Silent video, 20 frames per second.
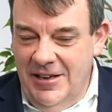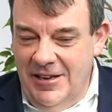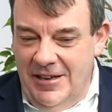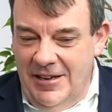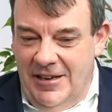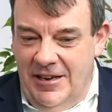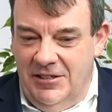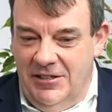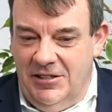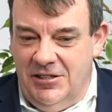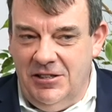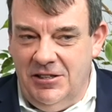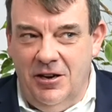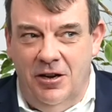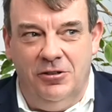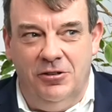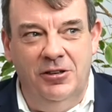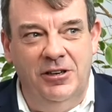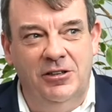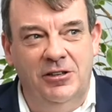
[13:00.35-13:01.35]
it's
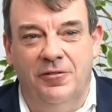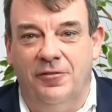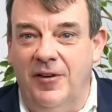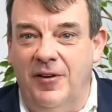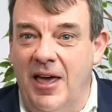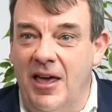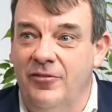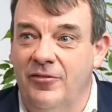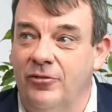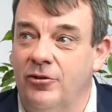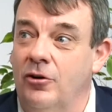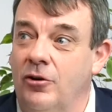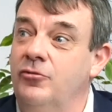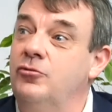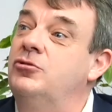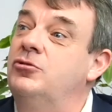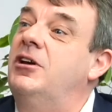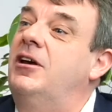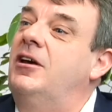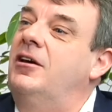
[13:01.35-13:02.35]
certainly the flavor of
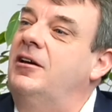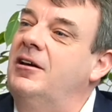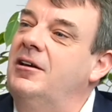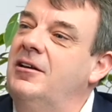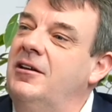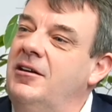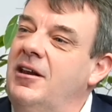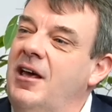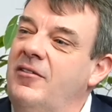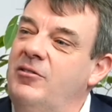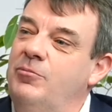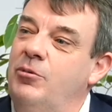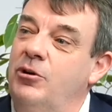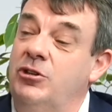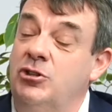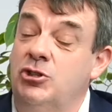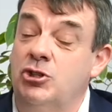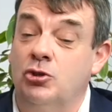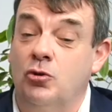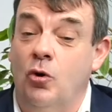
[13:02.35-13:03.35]
today. And
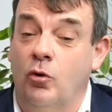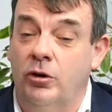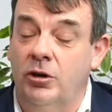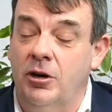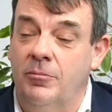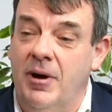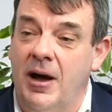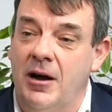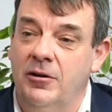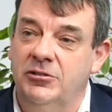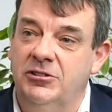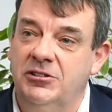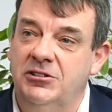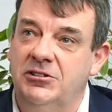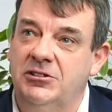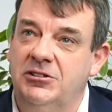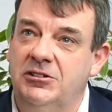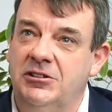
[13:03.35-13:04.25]
everybody's talking about it,